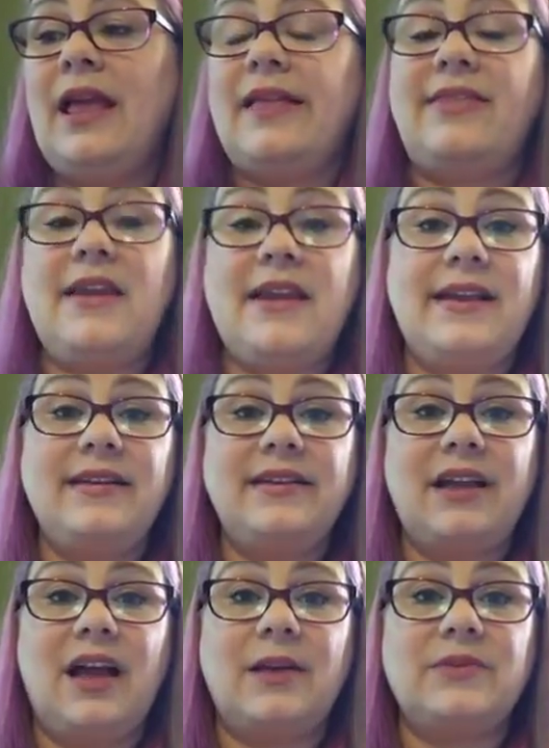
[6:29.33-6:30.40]
thing
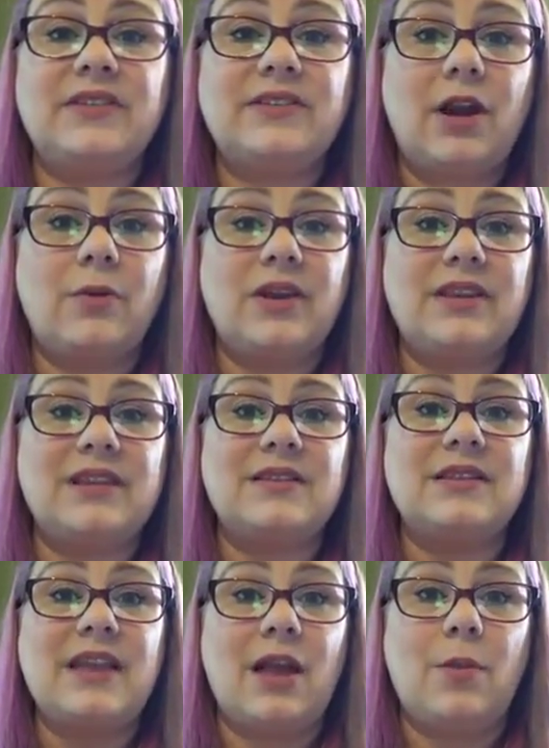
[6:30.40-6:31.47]
to start with is
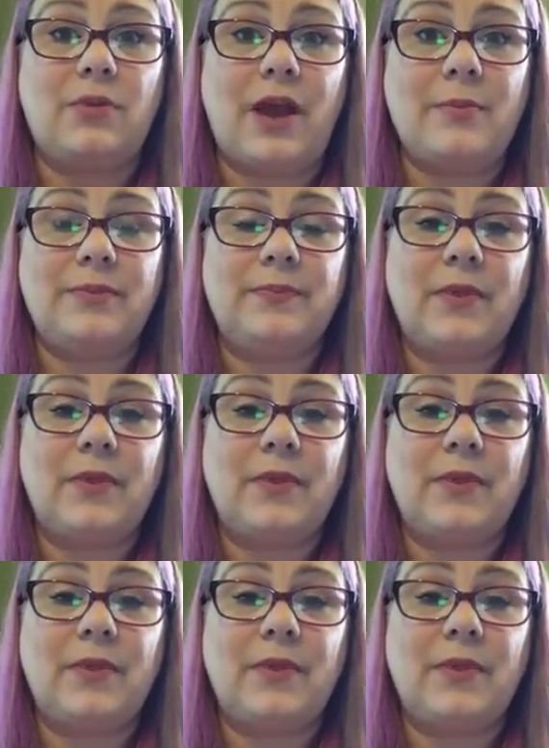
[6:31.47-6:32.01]
nail prep.